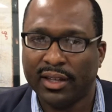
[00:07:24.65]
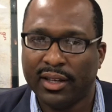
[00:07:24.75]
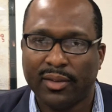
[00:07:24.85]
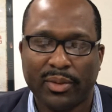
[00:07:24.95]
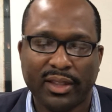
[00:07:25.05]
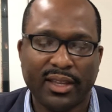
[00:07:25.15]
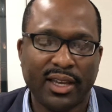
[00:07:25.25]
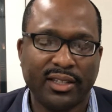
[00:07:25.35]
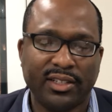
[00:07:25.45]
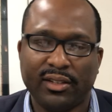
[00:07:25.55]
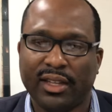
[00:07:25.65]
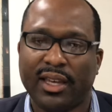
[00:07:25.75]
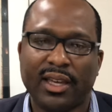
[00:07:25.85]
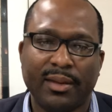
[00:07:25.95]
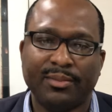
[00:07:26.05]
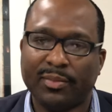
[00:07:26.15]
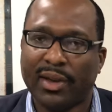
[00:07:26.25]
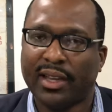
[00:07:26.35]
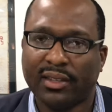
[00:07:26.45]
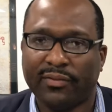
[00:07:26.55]
but that generally comes
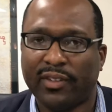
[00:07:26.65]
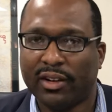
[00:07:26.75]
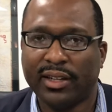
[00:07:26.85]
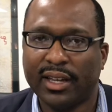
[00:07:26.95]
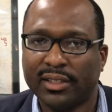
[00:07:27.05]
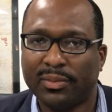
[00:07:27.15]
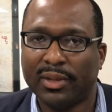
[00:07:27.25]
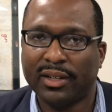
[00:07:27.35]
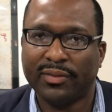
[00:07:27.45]
back the very next month